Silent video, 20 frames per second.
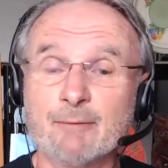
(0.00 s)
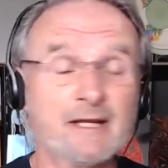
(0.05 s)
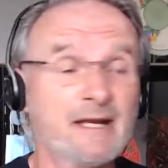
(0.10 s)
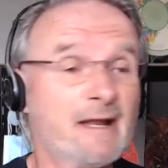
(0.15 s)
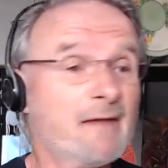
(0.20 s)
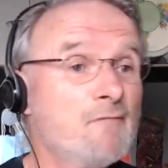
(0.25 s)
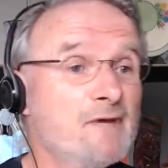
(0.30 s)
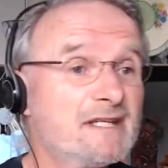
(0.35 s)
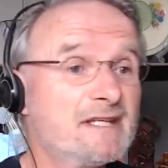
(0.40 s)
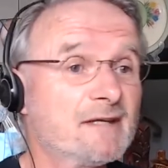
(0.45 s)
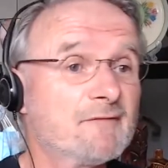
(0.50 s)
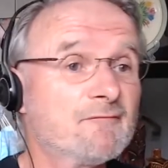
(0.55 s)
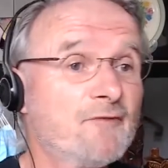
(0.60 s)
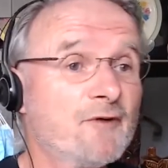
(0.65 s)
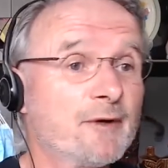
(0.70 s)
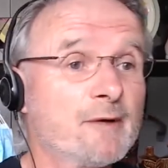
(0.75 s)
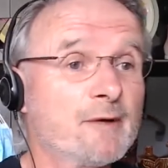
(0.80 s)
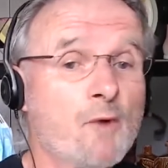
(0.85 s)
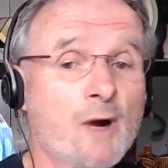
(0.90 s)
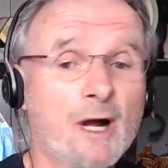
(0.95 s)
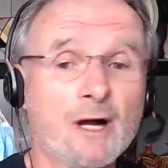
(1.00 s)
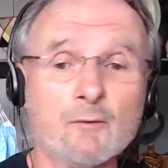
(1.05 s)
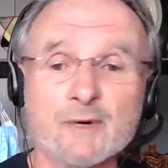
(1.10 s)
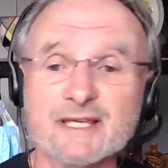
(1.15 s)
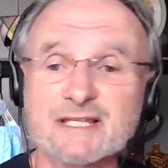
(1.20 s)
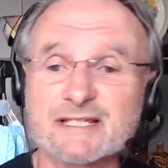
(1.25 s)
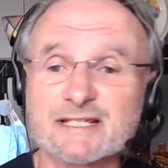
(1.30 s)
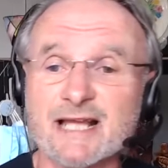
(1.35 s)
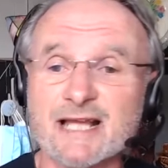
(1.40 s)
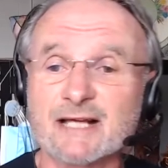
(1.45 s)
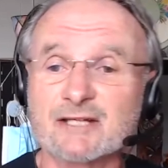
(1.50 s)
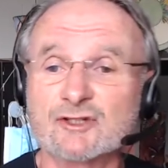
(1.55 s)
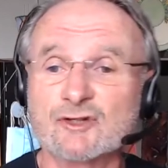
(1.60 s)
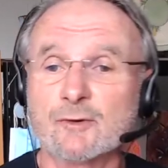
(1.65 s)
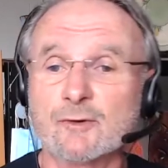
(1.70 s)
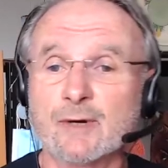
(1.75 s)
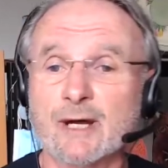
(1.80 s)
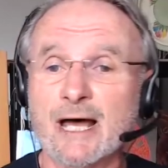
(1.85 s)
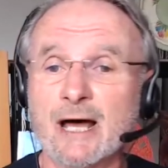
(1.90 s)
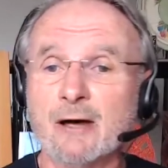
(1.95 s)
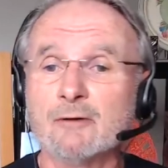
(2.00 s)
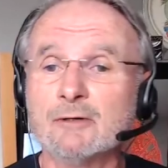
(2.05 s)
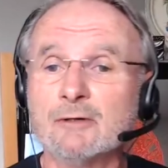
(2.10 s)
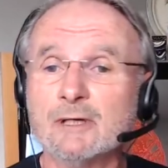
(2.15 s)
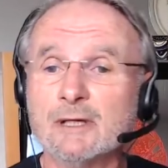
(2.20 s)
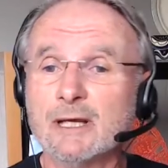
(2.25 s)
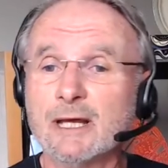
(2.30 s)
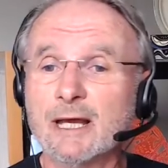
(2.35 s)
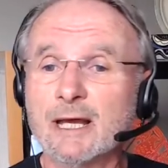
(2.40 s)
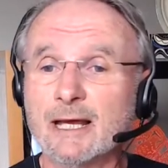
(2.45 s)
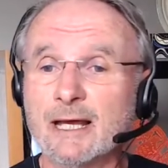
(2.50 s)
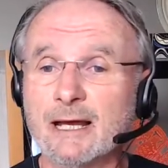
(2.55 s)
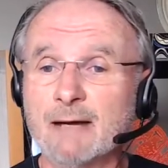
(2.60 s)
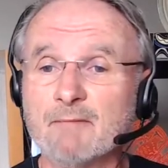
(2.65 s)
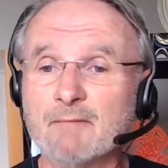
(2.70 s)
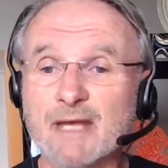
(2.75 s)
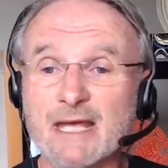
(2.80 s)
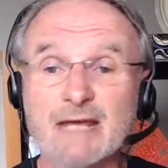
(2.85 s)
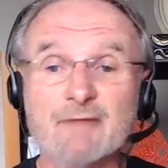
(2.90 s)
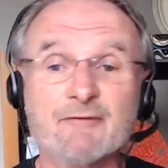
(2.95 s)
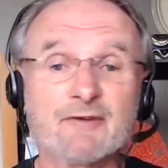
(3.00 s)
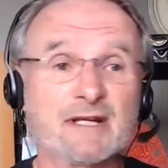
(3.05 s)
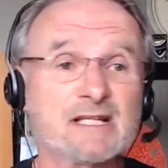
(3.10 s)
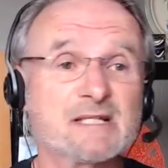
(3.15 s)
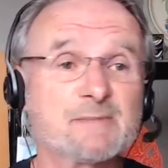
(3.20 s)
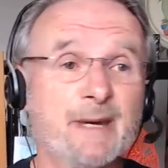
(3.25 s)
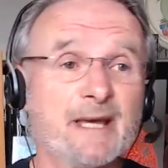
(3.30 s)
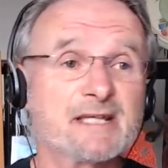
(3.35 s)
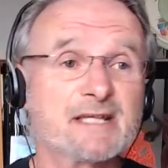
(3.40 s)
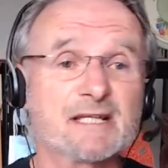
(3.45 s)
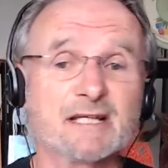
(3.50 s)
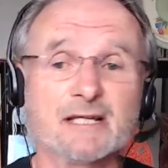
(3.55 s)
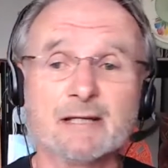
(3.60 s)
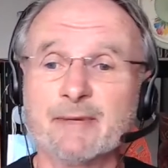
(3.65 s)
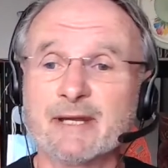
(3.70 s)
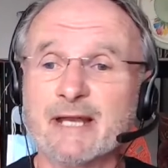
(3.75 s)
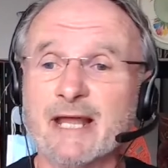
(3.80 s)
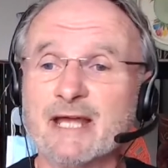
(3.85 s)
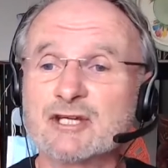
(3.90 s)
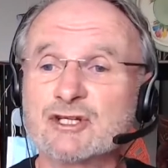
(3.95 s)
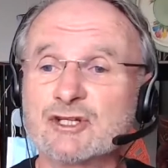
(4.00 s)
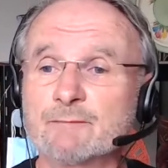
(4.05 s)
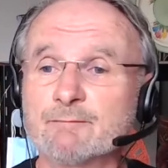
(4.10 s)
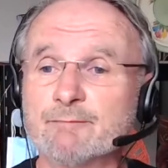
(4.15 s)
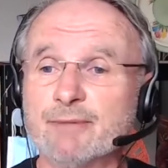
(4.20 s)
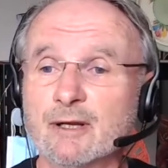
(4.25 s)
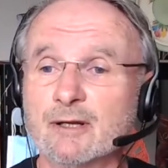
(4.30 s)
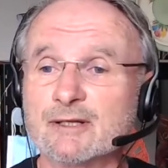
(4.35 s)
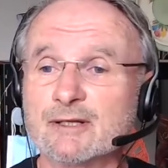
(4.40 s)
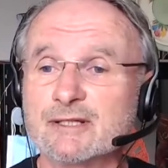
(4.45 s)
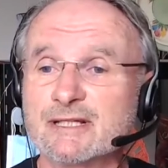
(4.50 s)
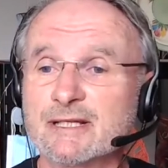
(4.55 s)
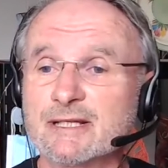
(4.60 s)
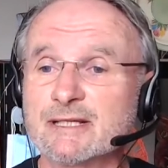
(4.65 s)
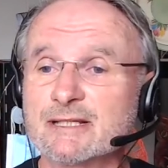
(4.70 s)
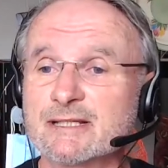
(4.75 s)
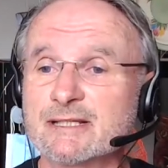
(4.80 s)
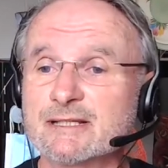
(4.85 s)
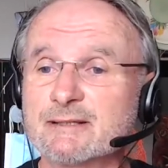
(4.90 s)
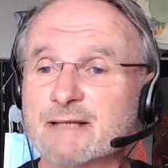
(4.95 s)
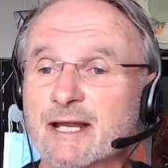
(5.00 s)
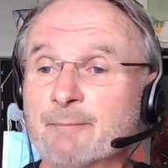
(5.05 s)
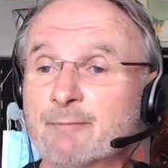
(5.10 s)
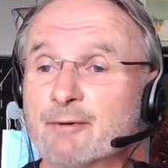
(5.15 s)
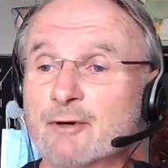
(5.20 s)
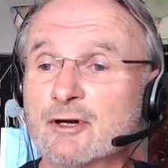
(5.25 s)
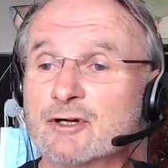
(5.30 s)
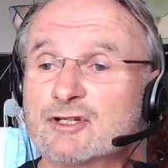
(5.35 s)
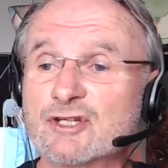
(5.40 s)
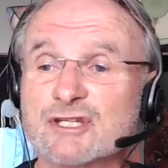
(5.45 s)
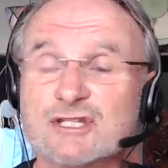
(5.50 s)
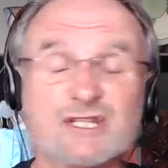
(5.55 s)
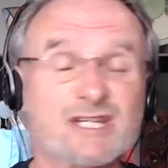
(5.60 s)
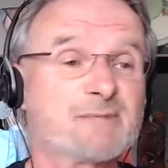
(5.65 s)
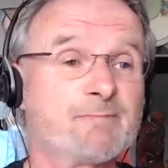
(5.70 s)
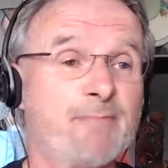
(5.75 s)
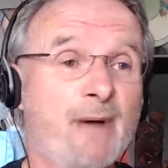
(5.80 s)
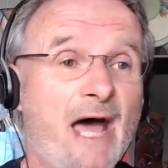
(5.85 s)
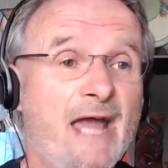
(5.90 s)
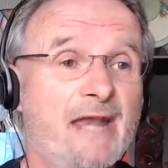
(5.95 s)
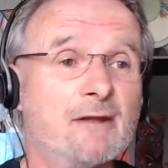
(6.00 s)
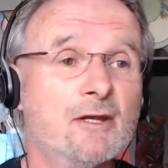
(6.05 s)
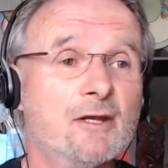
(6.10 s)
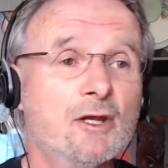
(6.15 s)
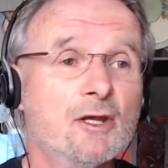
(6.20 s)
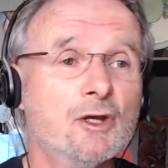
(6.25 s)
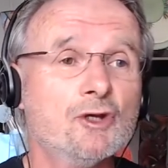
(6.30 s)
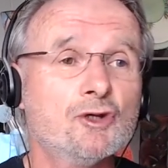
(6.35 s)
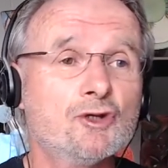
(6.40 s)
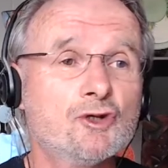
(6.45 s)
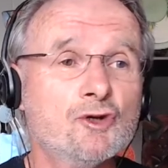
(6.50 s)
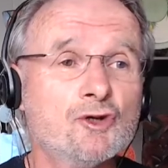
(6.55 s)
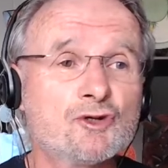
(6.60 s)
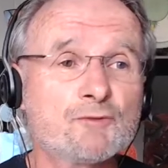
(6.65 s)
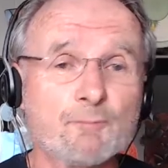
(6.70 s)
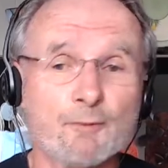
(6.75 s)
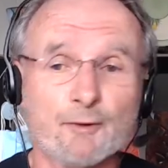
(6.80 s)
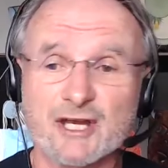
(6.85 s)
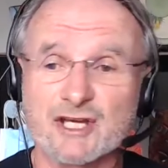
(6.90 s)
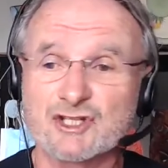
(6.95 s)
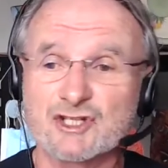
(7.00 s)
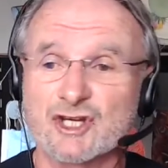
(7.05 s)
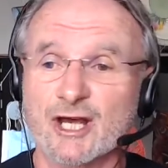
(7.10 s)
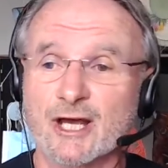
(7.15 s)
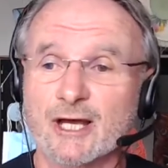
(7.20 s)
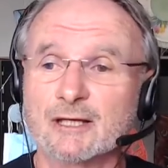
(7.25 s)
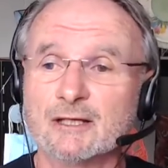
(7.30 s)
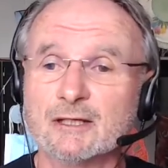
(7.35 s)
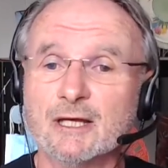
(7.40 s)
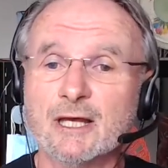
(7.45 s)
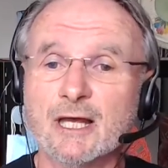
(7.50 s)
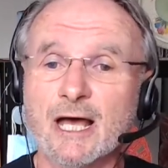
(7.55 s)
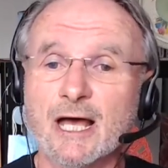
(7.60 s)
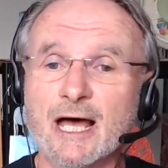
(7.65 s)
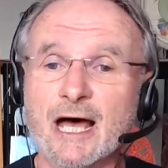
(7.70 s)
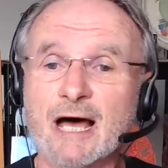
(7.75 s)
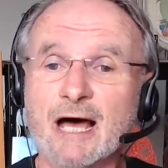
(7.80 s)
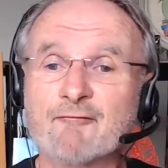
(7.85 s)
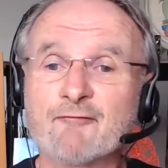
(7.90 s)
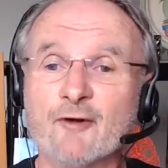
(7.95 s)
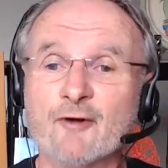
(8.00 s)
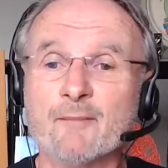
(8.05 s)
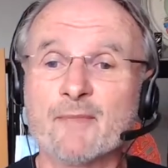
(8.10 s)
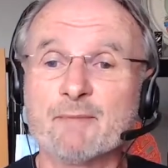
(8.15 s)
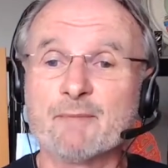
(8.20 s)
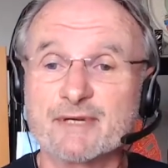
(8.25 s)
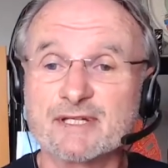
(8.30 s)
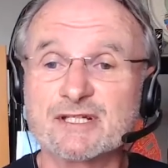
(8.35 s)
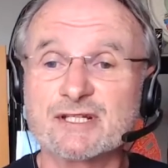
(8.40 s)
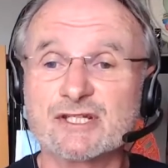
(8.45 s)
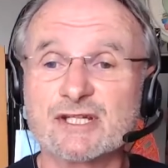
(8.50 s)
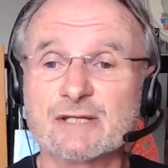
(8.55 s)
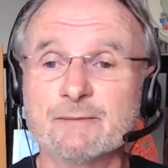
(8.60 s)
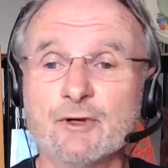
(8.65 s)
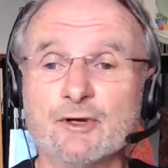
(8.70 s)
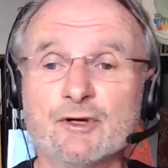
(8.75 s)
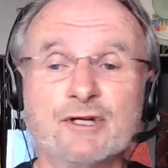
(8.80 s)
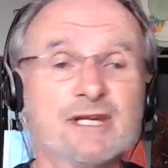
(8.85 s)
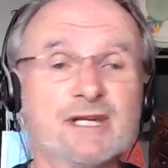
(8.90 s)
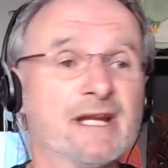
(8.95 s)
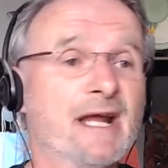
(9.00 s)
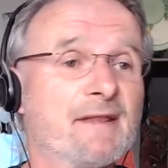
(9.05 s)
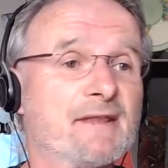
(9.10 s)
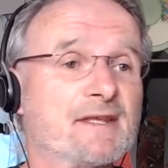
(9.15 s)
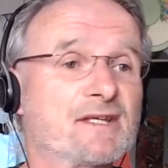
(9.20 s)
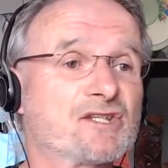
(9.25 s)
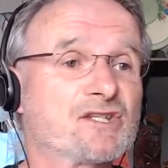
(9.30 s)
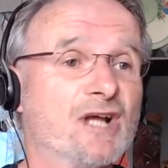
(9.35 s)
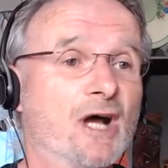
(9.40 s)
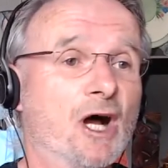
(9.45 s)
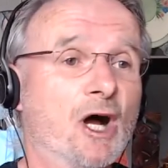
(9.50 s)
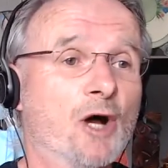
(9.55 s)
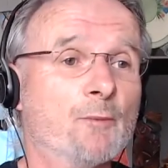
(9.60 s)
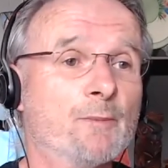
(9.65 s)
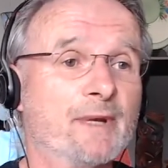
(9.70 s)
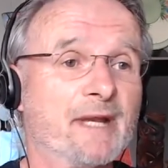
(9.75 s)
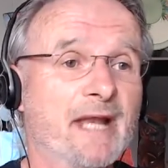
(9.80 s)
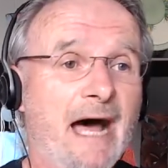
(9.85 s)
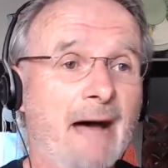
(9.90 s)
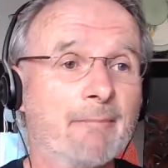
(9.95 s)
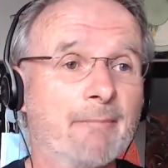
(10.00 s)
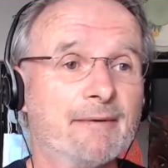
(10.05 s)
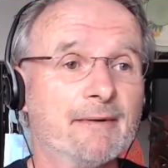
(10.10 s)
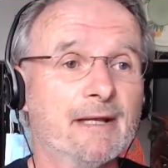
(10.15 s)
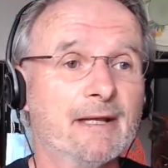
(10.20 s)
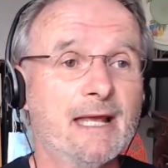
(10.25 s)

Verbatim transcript: And we did very well. We stuck to our um, evidence based elimination policies and approaches despite huge pressure uh, from the business community and others to open up.